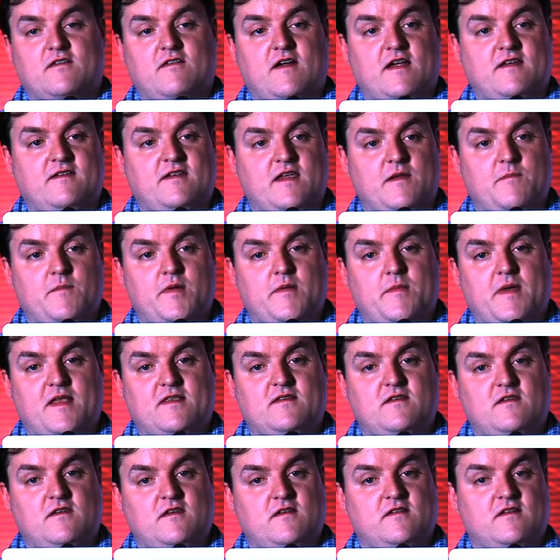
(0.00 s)
are actually
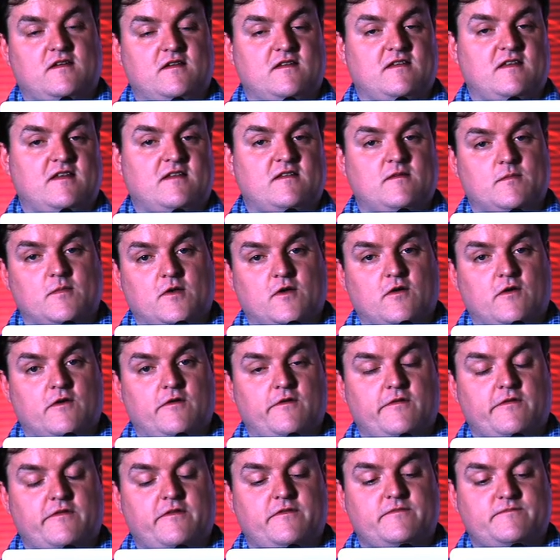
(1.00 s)
implemented using system
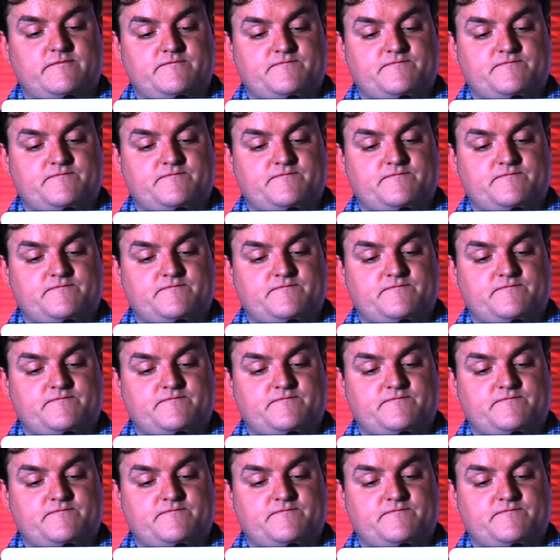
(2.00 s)
calls.